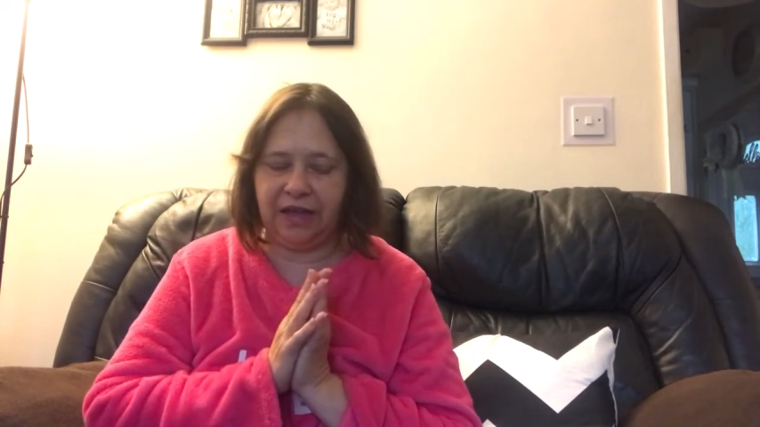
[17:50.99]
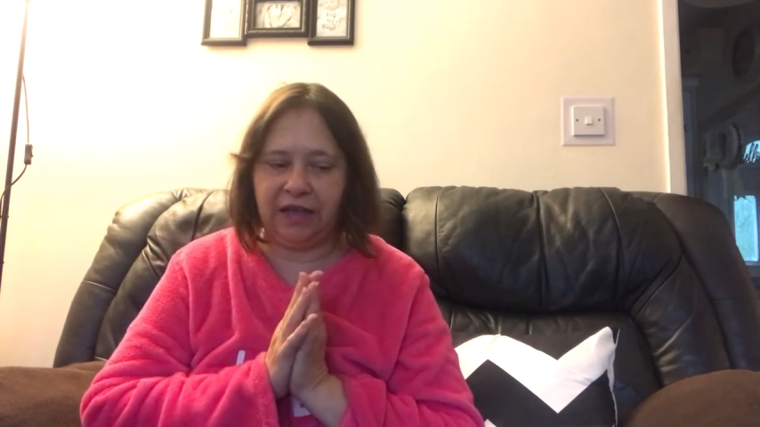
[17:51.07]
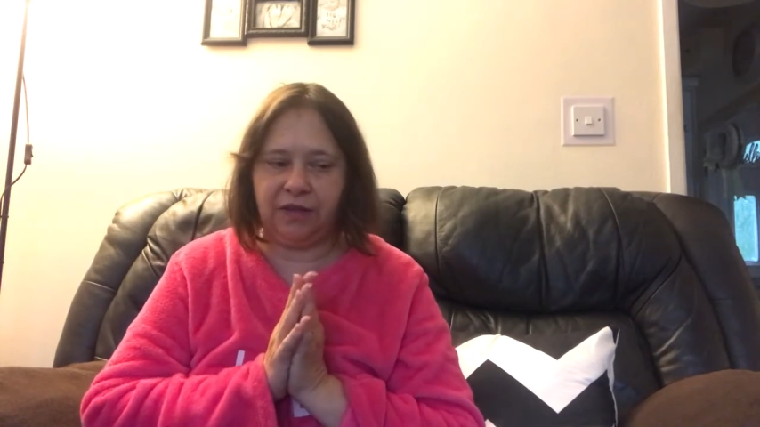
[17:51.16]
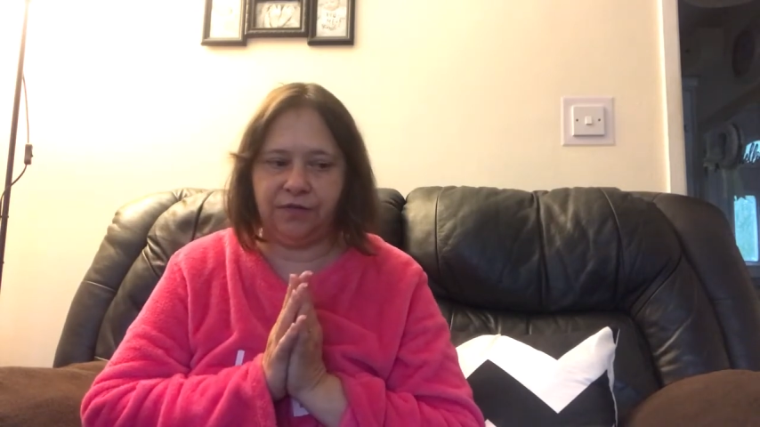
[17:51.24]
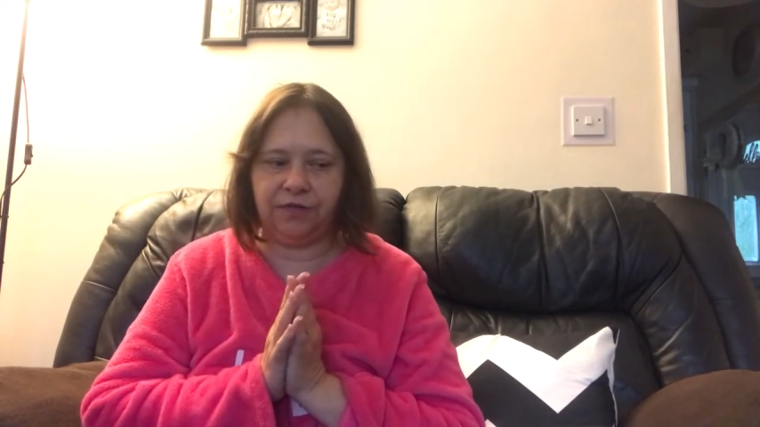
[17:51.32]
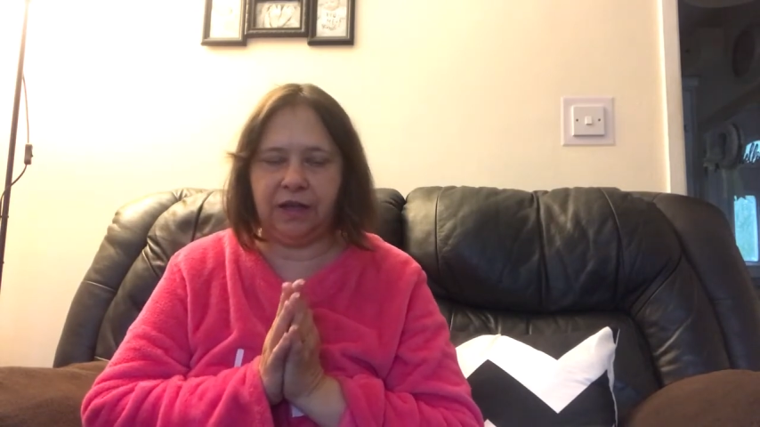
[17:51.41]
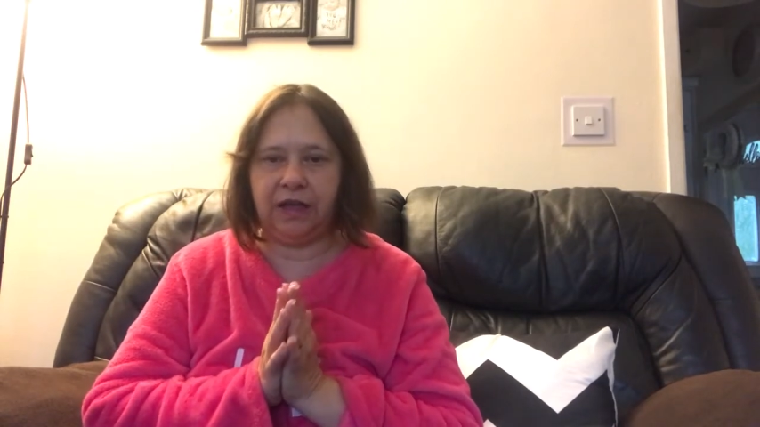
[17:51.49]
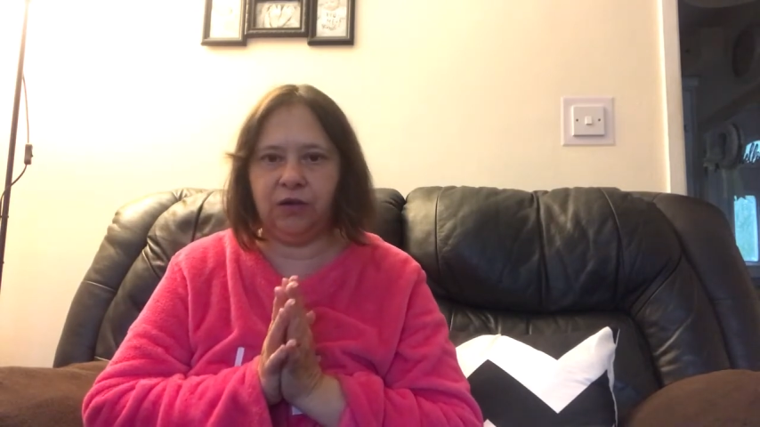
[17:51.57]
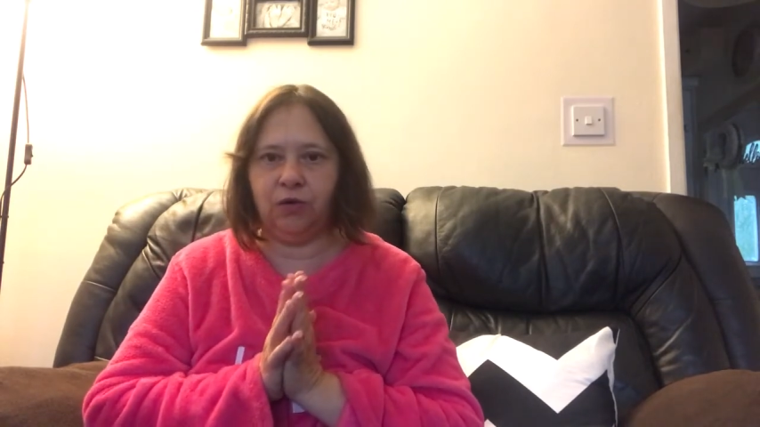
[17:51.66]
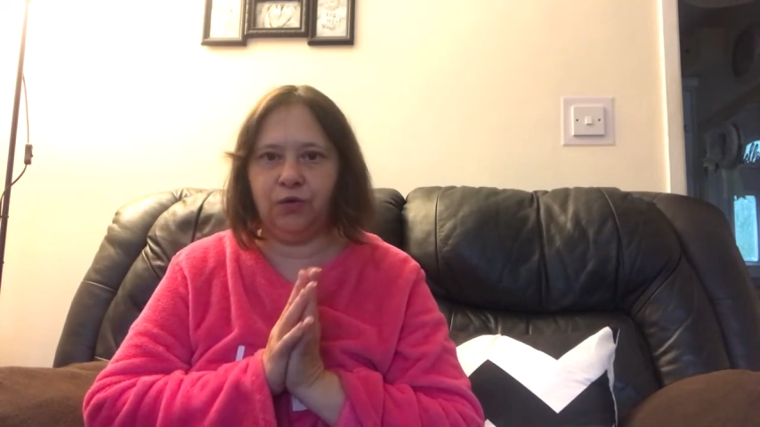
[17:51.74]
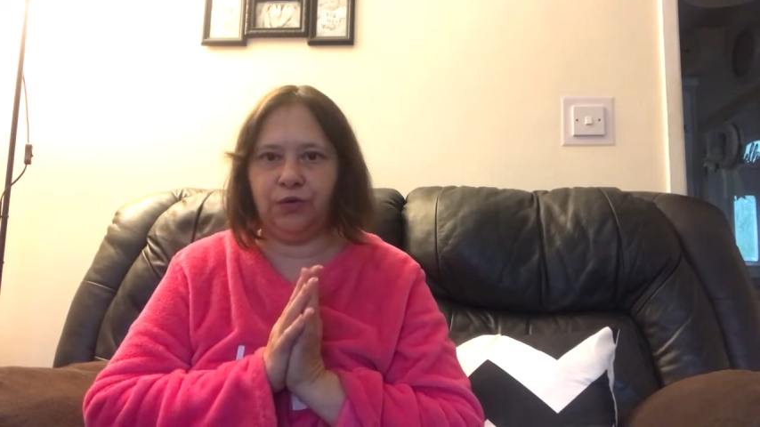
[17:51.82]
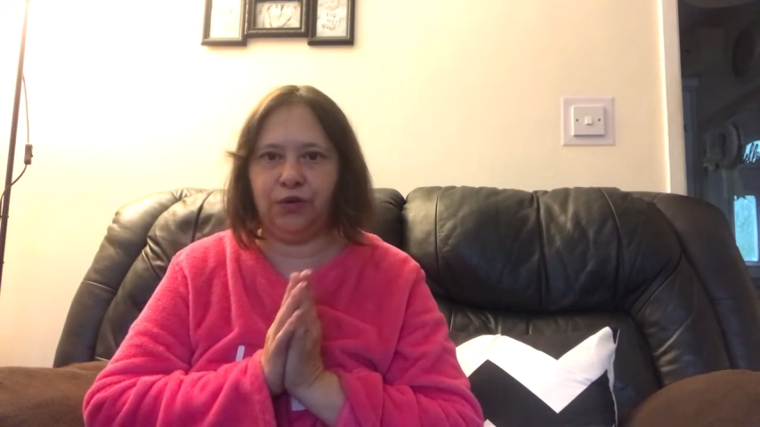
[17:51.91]
evening
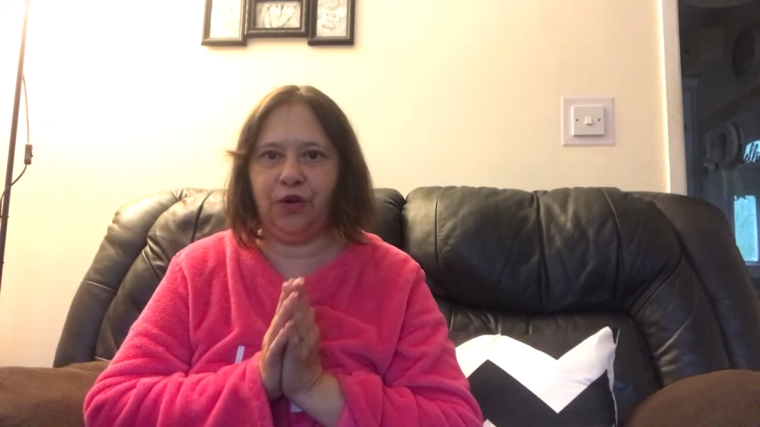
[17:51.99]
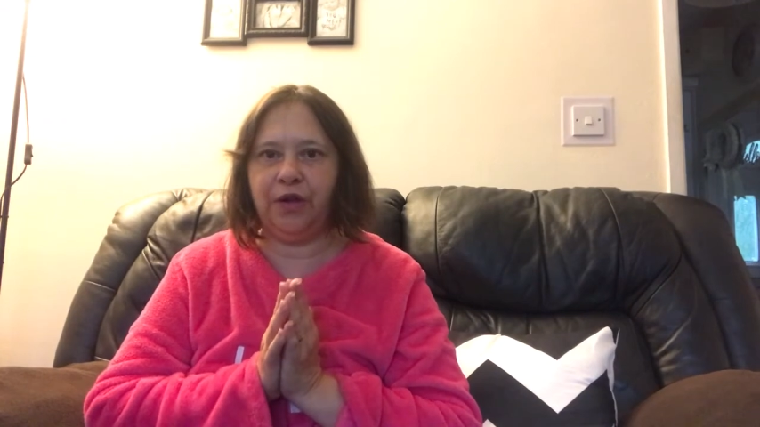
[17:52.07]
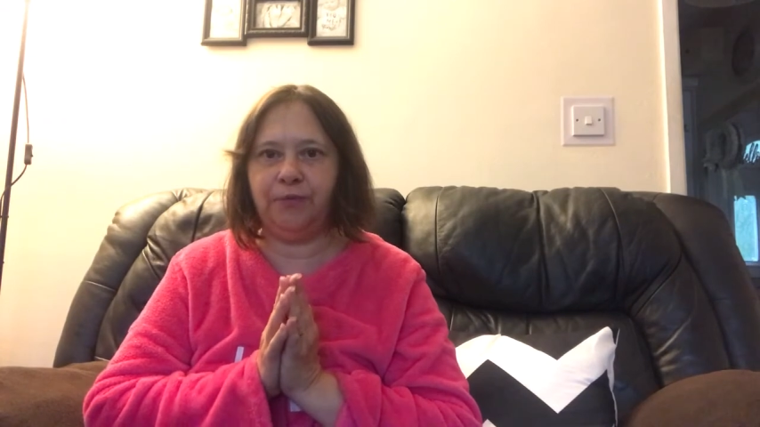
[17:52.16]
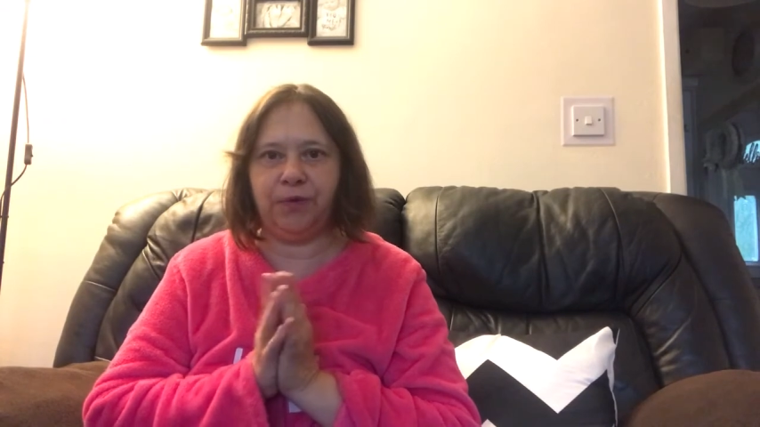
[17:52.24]
or night